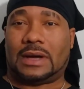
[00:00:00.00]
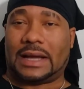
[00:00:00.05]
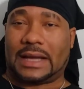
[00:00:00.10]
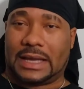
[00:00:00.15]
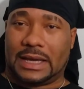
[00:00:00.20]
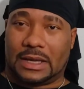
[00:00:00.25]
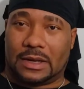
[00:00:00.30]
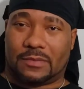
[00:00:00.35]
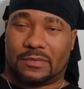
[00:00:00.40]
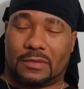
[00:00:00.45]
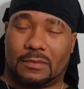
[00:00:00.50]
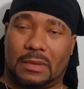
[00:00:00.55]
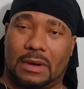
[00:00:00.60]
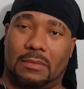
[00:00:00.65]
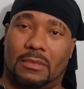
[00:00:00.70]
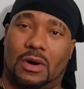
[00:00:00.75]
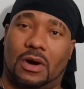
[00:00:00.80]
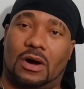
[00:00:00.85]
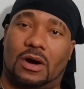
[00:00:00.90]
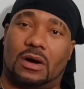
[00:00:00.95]
I get it from my
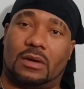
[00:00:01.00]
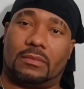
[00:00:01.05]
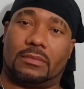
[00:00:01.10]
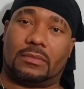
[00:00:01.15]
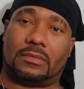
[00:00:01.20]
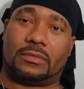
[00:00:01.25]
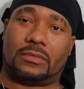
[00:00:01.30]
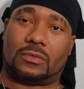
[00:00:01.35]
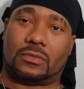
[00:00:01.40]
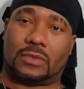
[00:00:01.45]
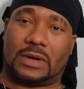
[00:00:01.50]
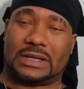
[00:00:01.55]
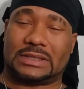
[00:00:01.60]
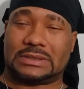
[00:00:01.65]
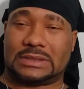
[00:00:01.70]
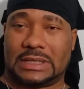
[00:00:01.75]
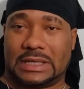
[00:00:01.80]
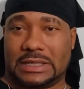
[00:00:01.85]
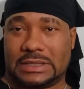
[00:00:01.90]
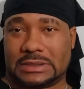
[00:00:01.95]
mom.
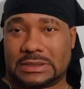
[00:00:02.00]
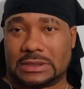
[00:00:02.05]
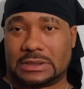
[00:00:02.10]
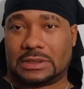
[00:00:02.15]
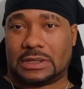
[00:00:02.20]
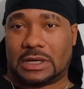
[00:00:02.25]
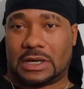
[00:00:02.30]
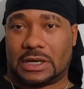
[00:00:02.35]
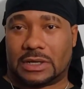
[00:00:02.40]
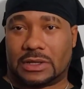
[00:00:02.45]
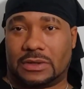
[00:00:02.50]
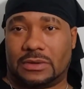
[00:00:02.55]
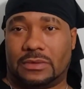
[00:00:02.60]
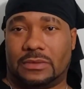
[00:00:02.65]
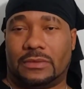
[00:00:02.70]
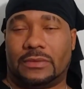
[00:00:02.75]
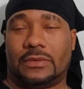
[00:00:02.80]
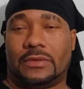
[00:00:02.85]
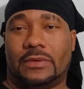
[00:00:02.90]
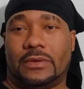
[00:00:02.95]
Rest easy. Love you.
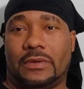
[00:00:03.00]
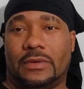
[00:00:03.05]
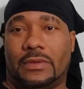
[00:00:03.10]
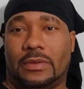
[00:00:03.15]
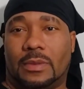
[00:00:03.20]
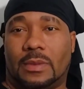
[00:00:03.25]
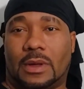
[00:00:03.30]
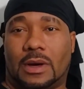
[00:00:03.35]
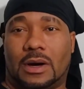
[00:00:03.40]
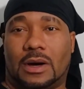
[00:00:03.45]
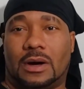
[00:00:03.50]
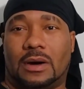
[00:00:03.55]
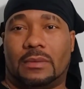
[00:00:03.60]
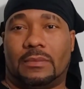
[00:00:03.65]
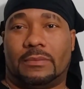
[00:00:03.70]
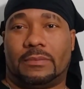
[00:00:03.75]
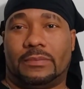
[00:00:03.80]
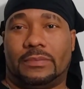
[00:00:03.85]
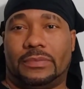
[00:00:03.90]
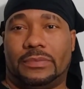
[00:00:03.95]

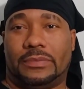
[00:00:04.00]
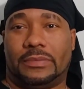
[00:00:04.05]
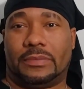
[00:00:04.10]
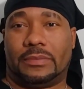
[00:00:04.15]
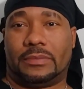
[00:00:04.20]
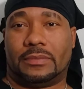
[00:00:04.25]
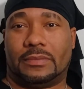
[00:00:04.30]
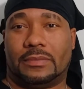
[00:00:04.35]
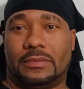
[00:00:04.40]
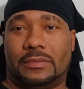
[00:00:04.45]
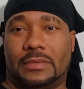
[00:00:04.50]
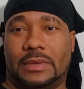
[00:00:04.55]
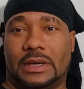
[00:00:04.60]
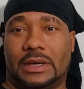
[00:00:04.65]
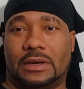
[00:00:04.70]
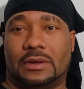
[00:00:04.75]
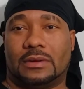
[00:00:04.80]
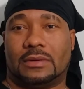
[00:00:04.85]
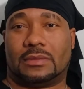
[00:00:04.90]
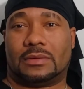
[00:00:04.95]
Um,
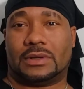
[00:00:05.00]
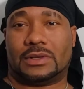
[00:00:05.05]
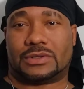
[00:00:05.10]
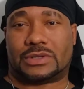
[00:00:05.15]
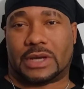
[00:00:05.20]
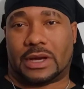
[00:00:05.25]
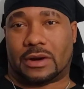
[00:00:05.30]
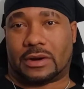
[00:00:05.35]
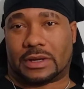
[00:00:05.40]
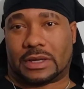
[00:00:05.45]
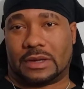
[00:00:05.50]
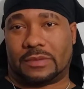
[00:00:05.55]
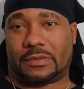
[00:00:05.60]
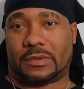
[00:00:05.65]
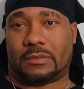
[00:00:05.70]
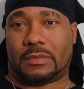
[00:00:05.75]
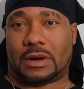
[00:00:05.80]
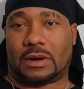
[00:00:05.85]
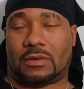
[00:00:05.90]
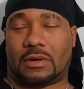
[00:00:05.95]
and the Cherokee
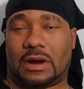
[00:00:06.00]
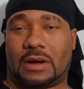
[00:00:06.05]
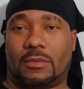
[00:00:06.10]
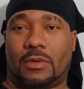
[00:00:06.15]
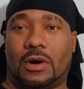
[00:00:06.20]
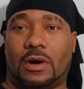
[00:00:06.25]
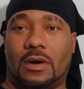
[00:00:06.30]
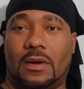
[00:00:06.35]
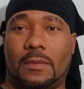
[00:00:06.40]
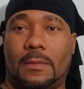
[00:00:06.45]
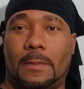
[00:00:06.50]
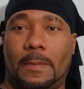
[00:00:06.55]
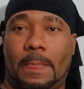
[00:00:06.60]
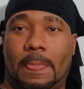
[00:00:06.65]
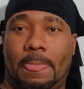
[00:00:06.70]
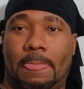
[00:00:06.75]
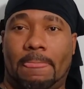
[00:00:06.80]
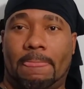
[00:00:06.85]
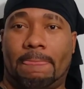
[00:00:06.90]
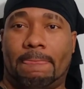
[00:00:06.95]
from my grandma.
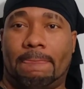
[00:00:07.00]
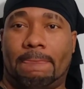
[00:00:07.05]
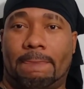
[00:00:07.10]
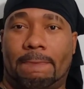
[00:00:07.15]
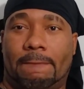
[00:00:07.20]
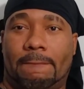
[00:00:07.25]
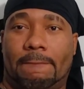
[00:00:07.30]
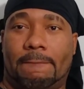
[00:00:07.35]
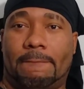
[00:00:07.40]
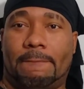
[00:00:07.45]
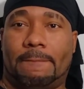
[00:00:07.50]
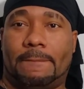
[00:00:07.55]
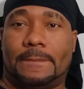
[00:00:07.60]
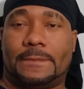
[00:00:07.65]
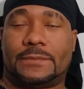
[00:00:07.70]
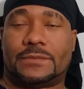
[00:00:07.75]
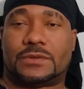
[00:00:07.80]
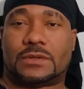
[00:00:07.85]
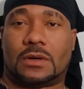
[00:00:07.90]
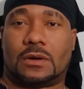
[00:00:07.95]

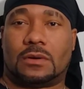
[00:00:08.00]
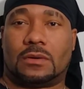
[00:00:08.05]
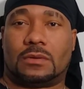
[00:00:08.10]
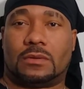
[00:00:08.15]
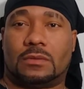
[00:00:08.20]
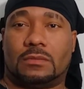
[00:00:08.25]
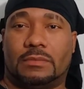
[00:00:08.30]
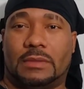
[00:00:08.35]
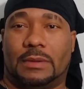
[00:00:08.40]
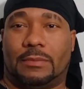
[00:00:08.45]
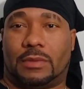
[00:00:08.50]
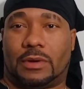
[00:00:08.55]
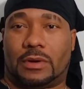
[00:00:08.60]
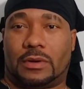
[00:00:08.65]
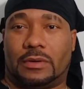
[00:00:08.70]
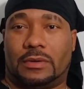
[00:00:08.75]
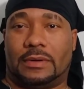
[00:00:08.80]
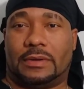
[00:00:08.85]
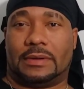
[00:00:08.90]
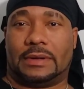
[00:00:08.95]
So
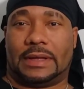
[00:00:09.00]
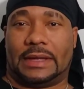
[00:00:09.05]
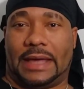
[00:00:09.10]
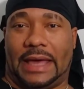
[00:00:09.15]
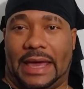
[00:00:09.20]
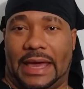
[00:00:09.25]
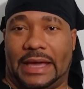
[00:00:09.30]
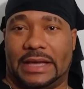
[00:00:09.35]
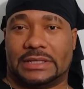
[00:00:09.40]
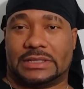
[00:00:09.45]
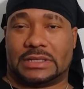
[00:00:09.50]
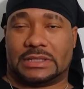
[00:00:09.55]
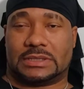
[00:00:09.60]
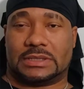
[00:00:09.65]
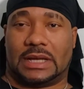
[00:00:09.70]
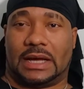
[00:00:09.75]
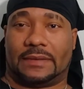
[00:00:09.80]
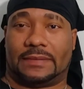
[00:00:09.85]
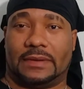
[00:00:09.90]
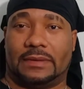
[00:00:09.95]
remember, age is
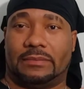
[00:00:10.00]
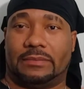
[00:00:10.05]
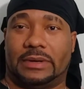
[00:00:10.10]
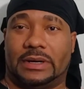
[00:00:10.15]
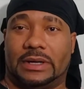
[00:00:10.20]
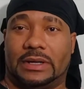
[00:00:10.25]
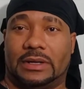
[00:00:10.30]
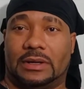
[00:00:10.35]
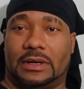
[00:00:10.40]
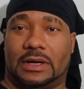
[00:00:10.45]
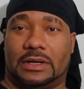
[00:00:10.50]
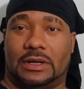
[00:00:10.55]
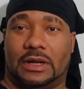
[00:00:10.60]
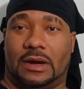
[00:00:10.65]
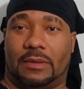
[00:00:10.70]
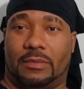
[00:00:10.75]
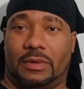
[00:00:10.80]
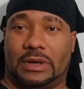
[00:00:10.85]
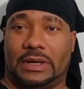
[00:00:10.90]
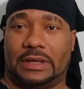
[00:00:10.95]
nothing but a
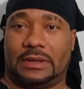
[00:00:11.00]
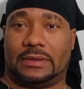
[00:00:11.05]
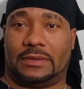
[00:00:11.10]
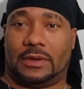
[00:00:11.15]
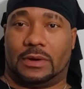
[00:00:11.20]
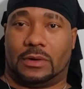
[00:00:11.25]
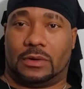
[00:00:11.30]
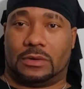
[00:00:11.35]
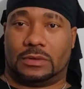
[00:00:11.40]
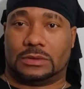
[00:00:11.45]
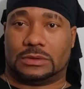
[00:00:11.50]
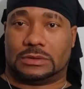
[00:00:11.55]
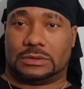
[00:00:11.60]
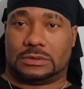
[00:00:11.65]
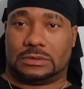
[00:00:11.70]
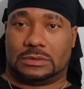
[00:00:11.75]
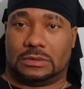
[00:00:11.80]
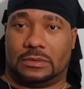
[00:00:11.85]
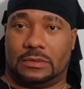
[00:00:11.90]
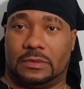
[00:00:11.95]
number that those
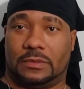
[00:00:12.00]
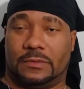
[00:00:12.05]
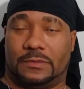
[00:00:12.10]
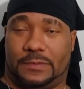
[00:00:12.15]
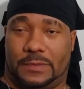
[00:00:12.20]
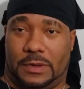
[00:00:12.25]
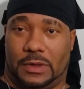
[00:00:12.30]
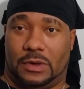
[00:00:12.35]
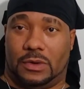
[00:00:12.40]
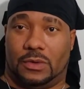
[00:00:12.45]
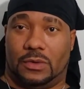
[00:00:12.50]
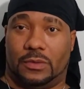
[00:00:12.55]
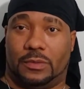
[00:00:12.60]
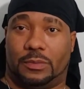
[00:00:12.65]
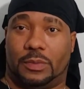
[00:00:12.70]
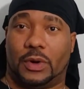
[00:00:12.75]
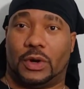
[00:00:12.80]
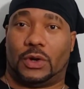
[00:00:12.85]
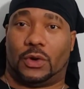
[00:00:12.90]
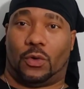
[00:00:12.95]
few
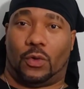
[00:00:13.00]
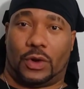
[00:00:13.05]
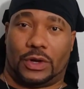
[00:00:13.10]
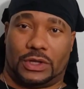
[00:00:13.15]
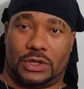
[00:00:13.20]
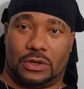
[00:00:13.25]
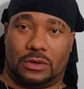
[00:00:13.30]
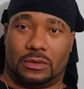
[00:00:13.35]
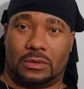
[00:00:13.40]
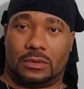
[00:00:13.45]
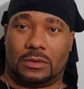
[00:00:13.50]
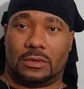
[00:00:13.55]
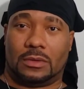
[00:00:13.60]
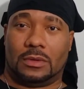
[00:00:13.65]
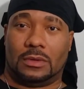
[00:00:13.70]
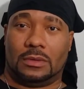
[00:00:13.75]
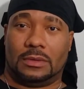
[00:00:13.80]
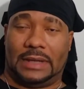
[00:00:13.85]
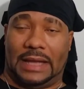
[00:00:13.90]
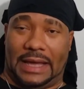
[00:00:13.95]
put on you.
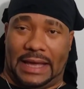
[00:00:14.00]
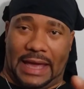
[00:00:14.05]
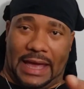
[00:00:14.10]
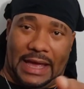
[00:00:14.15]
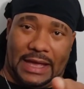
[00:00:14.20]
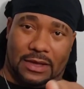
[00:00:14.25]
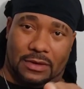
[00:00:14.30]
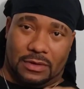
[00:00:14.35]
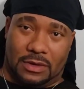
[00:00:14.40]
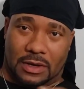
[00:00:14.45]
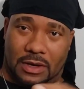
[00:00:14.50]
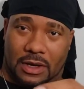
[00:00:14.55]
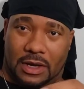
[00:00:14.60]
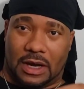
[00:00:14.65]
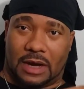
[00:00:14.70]
They gave you your